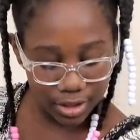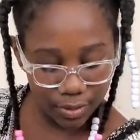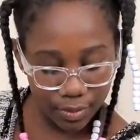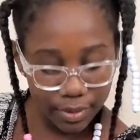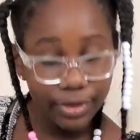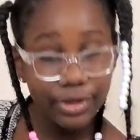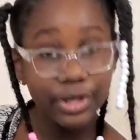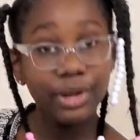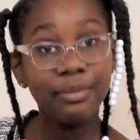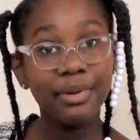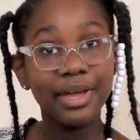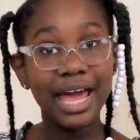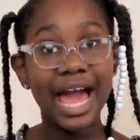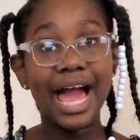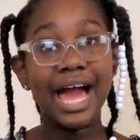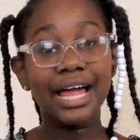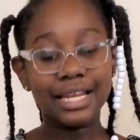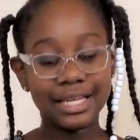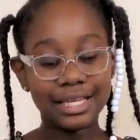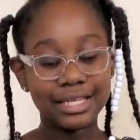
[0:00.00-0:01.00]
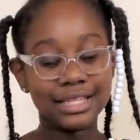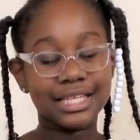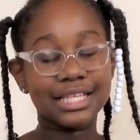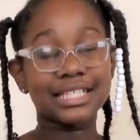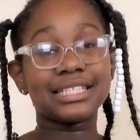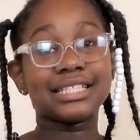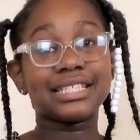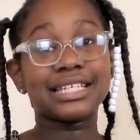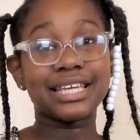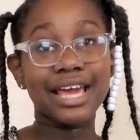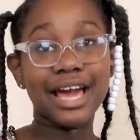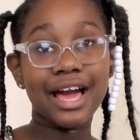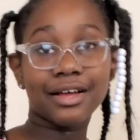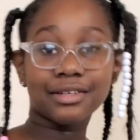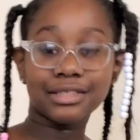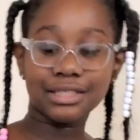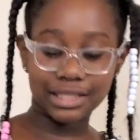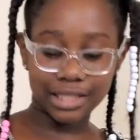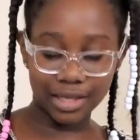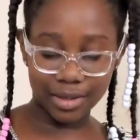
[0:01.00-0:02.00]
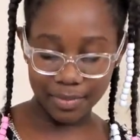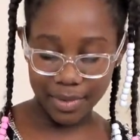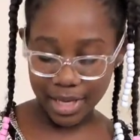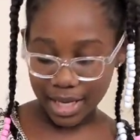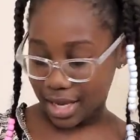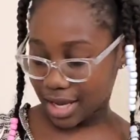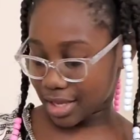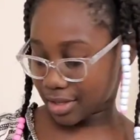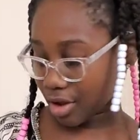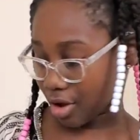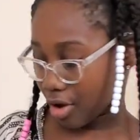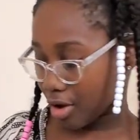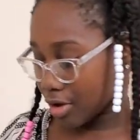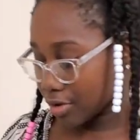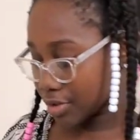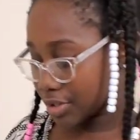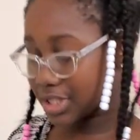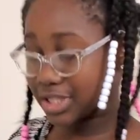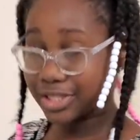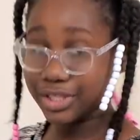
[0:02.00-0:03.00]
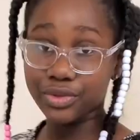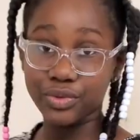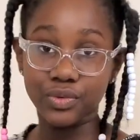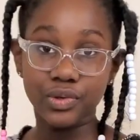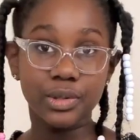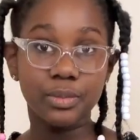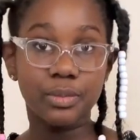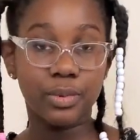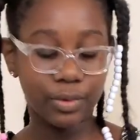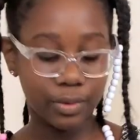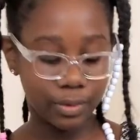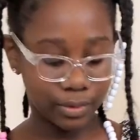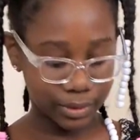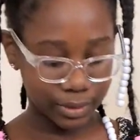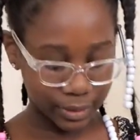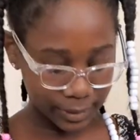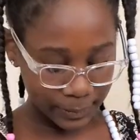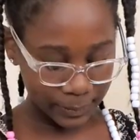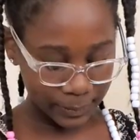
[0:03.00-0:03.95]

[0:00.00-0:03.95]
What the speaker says: we're going to be adding this calcium in all these 3 bowls.